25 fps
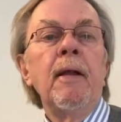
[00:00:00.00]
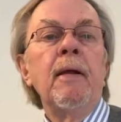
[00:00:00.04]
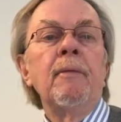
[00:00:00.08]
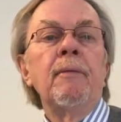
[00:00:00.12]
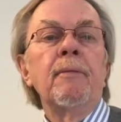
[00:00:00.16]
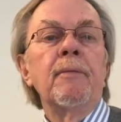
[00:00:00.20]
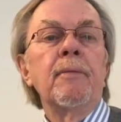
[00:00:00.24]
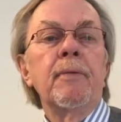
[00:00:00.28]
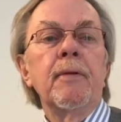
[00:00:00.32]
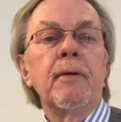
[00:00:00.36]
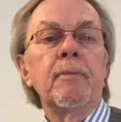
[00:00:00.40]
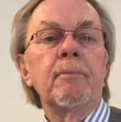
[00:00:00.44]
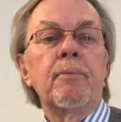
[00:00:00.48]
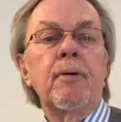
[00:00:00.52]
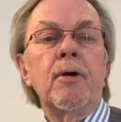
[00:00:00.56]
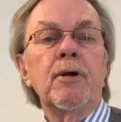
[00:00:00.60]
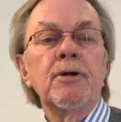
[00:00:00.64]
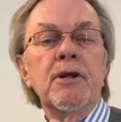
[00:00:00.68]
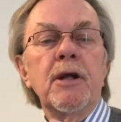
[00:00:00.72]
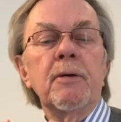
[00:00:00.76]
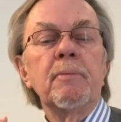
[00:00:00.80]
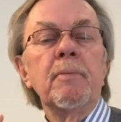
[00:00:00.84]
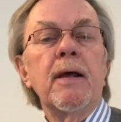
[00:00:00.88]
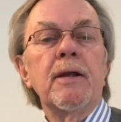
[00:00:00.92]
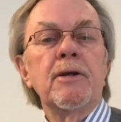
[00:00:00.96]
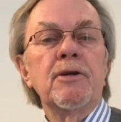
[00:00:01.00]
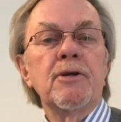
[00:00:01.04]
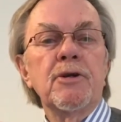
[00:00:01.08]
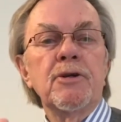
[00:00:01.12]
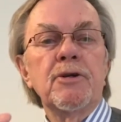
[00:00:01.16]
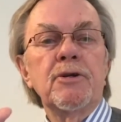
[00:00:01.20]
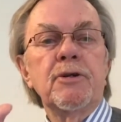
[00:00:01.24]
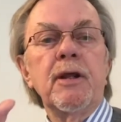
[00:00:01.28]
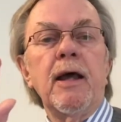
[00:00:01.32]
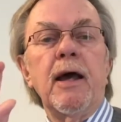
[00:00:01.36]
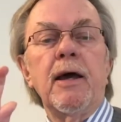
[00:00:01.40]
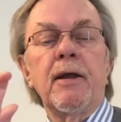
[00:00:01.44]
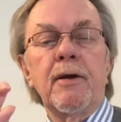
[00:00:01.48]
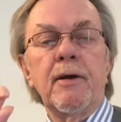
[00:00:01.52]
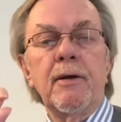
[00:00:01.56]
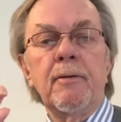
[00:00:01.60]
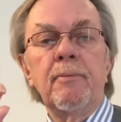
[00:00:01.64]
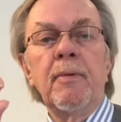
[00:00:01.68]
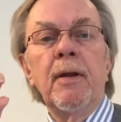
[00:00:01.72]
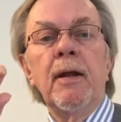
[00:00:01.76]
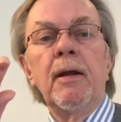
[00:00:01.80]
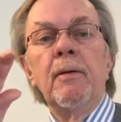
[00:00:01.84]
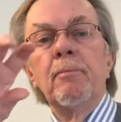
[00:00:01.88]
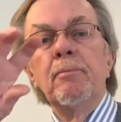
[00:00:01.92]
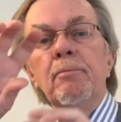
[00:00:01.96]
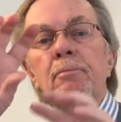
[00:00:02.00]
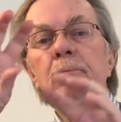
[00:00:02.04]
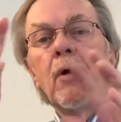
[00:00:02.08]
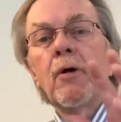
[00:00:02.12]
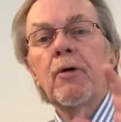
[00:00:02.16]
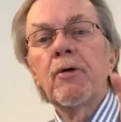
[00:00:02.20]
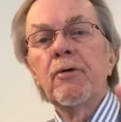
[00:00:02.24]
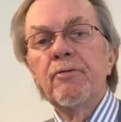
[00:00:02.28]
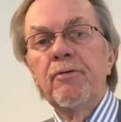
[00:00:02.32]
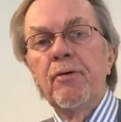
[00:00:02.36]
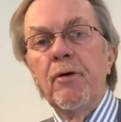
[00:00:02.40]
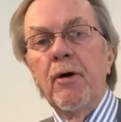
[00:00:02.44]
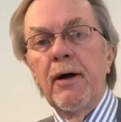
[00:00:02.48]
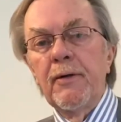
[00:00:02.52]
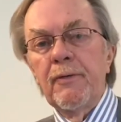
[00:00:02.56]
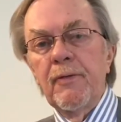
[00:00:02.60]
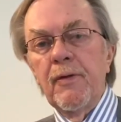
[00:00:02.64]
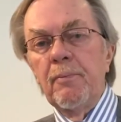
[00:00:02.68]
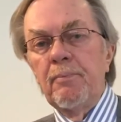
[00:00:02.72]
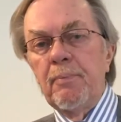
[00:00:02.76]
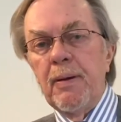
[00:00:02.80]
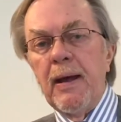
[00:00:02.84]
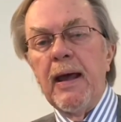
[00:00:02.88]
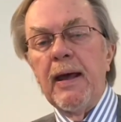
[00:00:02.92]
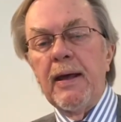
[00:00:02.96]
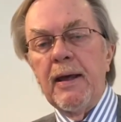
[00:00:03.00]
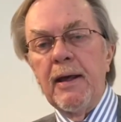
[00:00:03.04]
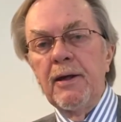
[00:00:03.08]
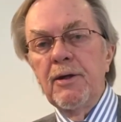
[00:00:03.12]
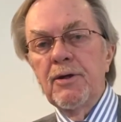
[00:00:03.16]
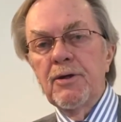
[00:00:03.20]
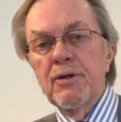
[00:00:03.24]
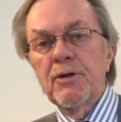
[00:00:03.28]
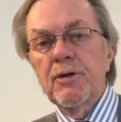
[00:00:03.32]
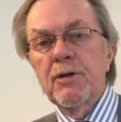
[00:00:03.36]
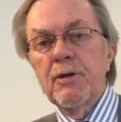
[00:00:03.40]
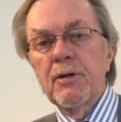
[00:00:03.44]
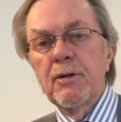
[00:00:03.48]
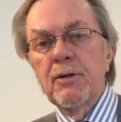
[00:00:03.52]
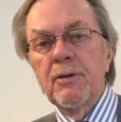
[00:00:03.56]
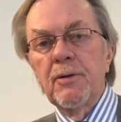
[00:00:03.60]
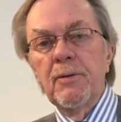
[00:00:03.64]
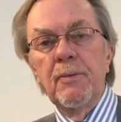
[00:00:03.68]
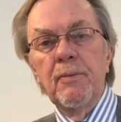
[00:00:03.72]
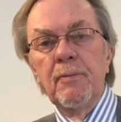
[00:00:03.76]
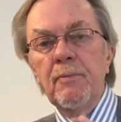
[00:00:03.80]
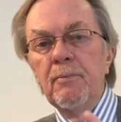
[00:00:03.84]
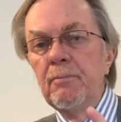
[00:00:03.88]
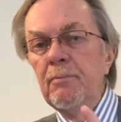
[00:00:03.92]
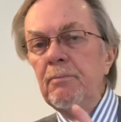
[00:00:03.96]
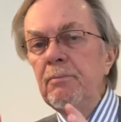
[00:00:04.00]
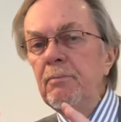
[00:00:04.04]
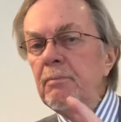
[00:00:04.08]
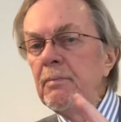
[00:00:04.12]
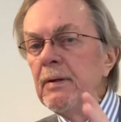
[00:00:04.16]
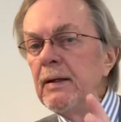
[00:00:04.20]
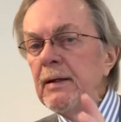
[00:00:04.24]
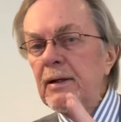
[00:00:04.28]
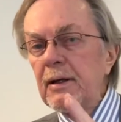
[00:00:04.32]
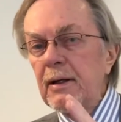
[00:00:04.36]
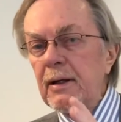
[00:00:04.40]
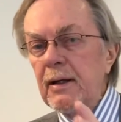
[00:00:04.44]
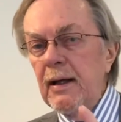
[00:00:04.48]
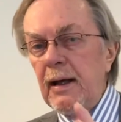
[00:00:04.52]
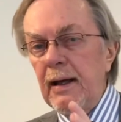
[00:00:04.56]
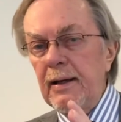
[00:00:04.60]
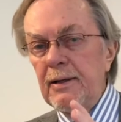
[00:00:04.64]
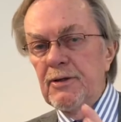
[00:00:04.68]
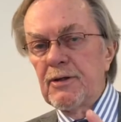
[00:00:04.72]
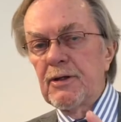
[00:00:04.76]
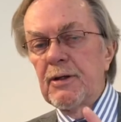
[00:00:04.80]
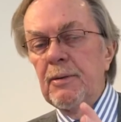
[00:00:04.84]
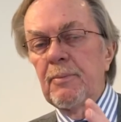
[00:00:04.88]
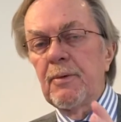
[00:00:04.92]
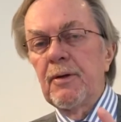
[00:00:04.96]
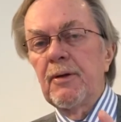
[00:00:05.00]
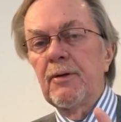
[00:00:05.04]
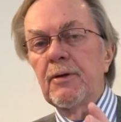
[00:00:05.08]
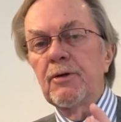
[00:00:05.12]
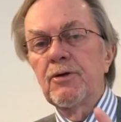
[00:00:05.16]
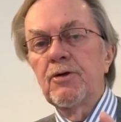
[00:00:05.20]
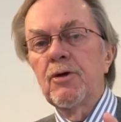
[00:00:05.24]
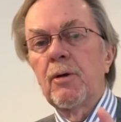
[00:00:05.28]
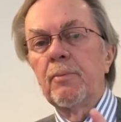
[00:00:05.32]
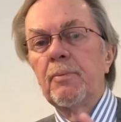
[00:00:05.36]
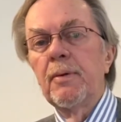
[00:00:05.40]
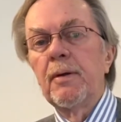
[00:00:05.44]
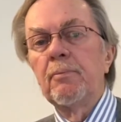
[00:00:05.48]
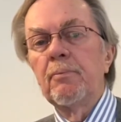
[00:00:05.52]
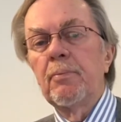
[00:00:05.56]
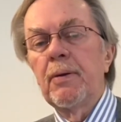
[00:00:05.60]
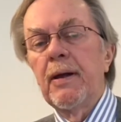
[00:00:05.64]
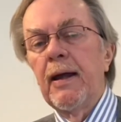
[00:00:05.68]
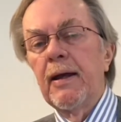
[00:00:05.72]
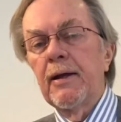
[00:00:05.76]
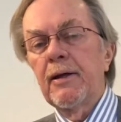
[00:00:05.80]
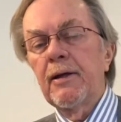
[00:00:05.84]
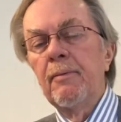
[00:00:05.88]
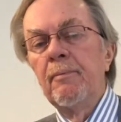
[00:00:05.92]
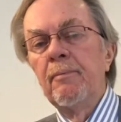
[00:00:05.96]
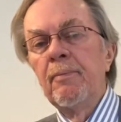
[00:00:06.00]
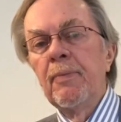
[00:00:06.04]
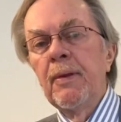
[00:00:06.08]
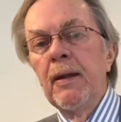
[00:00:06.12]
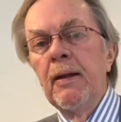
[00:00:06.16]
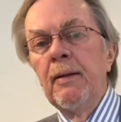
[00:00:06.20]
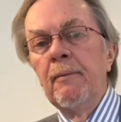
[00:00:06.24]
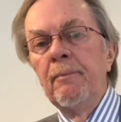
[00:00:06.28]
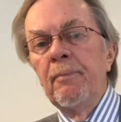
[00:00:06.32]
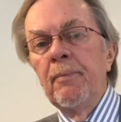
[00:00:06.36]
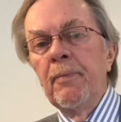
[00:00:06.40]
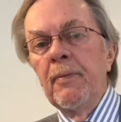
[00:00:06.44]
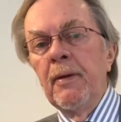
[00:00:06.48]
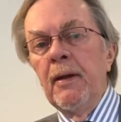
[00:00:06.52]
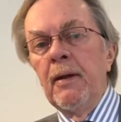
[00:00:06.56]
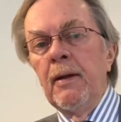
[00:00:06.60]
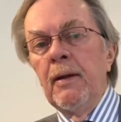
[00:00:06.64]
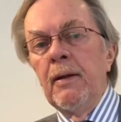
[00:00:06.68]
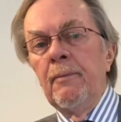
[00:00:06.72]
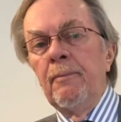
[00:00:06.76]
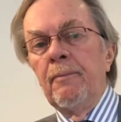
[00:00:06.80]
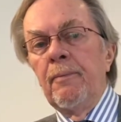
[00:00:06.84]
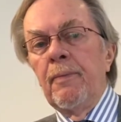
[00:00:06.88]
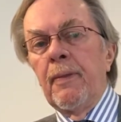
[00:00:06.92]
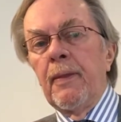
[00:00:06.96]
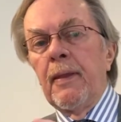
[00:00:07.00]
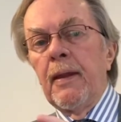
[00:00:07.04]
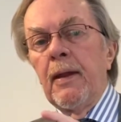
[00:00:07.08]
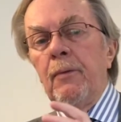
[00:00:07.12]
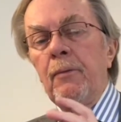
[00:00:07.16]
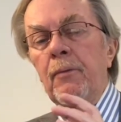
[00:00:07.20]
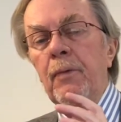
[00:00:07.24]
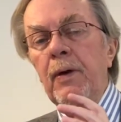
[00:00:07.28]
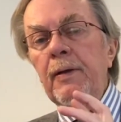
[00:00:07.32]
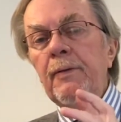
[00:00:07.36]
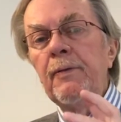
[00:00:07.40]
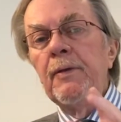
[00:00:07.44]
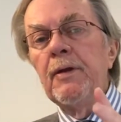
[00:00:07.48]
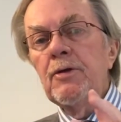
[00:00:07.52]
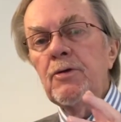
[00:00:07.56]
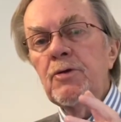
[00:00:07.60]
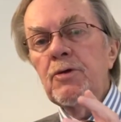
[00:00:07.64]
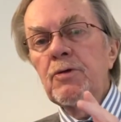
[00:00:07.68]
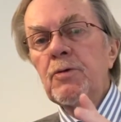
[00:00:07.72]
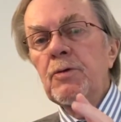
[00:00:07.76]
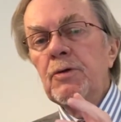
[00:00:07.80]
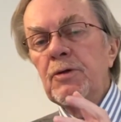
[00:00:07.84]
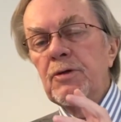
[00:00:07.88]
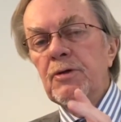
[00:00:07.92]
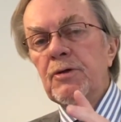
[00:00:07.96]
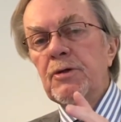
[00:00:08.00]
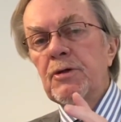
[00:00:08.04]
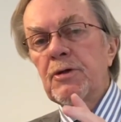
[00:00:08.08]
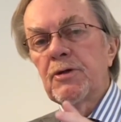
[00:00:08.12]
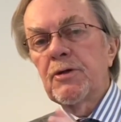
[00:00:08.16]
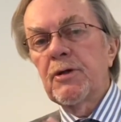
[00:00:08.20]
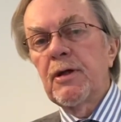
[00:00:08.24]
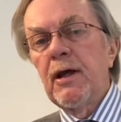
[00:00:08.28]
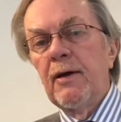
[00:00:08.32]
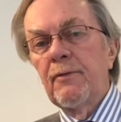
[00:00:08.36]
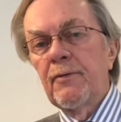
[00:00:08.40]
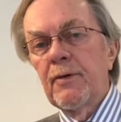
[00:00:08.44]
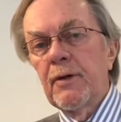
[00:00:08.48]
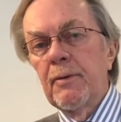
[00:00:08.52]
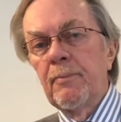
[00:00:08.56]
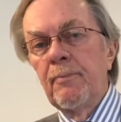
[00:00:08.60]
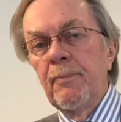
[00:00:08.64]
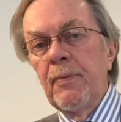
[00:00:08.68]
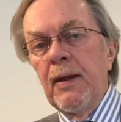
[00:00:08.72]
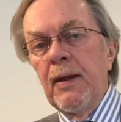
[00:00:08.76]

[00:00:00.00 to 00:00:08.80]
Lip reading: the project manager started modifying the package to mitigate some of the job impact. When this was discovered,